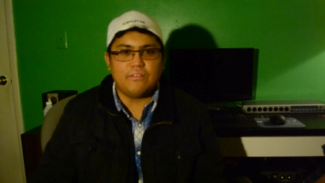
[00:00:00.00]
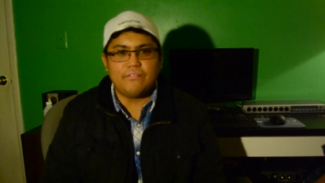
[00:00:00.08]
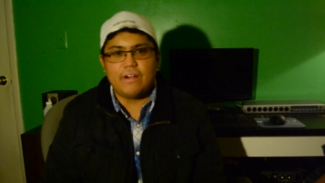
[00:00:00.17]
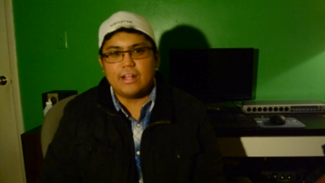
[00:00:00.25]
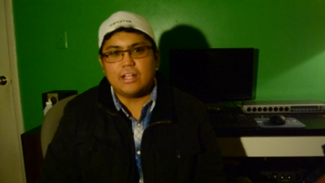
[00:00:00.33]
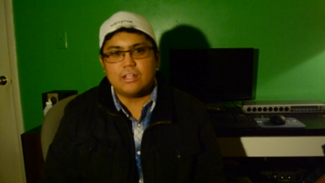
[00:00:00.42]
to
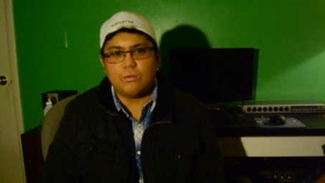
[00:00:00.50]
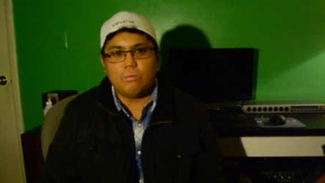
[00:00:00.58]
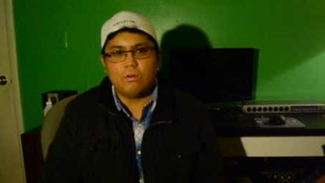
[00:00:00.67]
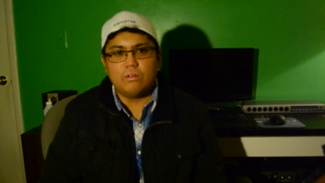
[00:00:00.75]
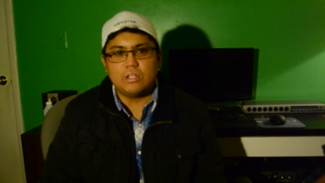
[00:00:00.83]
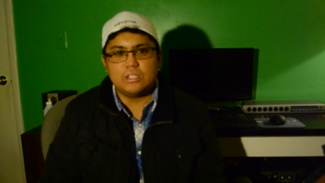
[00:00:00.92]
find that the
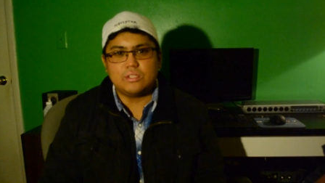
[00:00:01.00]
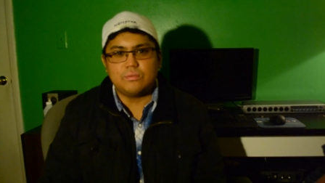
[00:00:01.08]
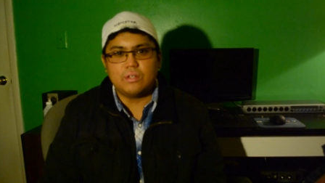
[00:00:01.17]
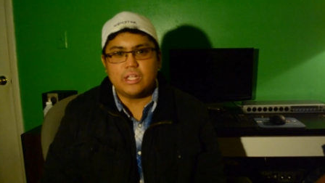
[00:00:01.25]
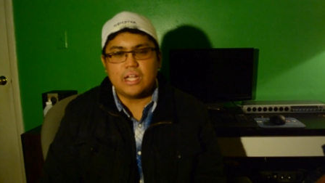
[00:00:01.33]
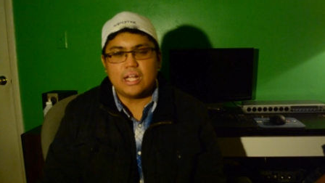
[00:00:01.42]
world is
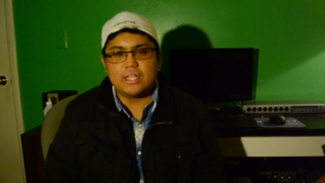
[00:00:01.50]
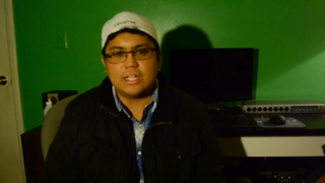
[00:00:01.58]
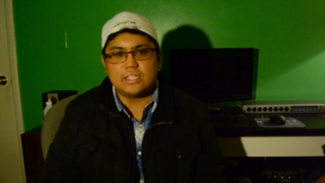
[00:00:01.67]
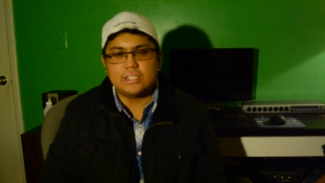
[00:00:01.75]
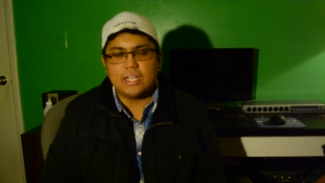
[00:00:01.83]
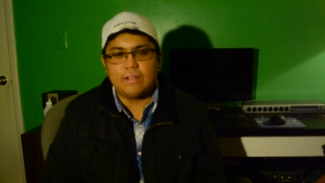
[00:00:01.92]
really not
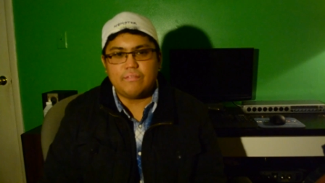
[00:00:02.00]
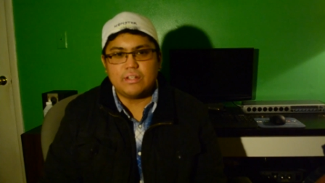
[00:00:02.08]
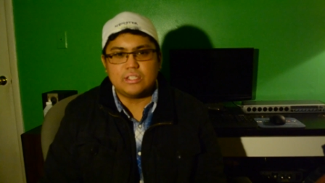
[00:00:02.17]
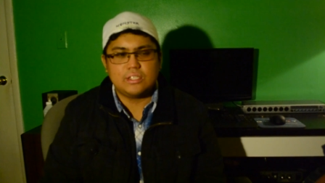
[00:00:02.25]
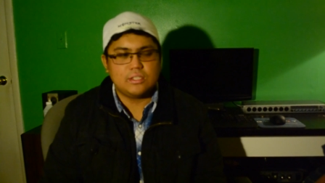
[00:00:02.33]
that safe.